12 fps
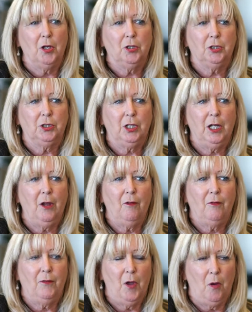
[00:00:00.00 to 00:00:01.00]
She
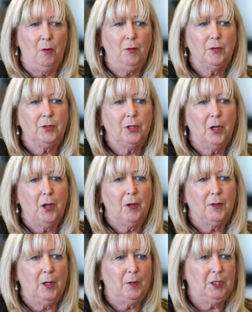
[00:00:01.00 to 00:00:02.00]
felt
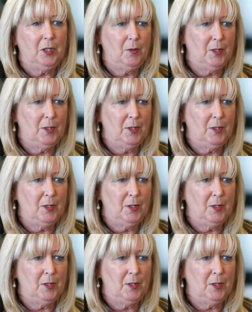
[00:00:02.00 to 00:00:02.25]
that she